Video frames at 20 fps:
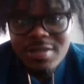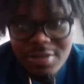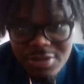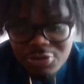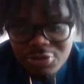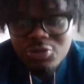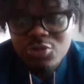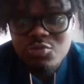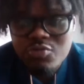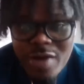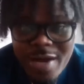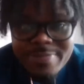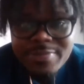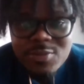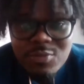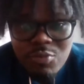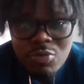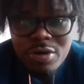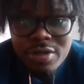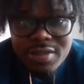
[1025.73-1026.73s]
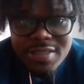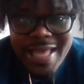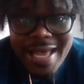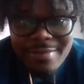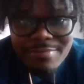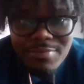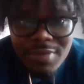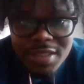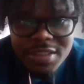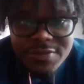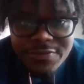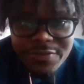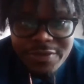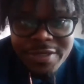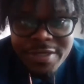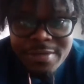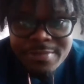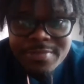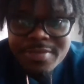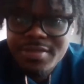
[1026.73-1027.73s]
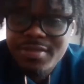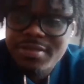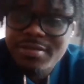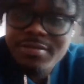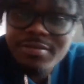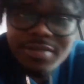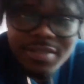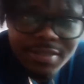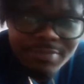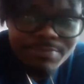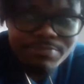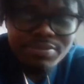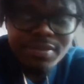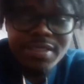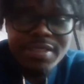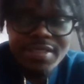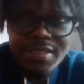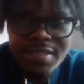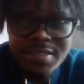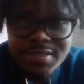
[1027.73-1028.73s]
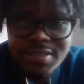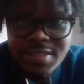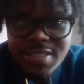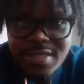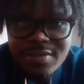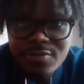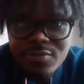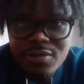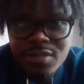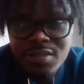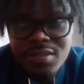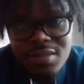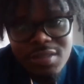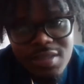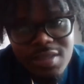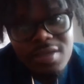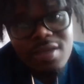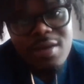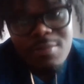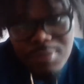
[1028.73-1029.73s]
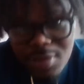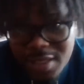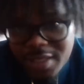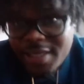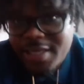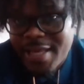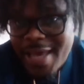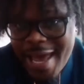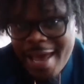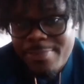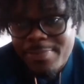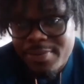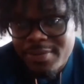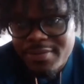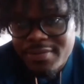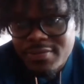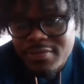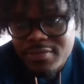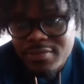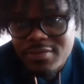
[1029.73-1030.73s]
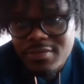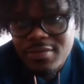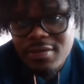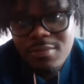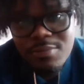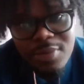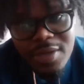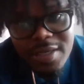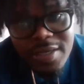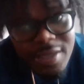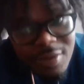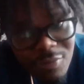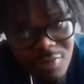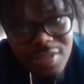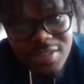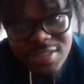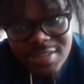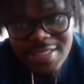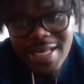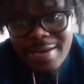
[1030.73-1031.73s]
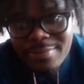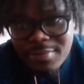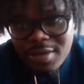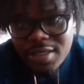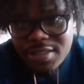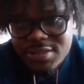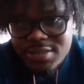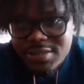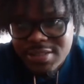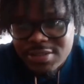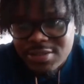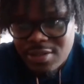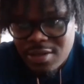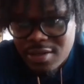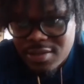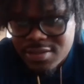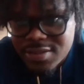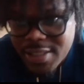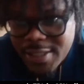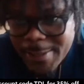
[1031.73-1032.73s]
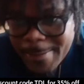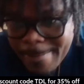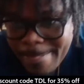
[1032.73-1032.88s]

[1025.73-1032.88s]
those reps weren't that much for him bleeding into Leatherwood, but it happened. But it wasn't that much. That's all I'll say.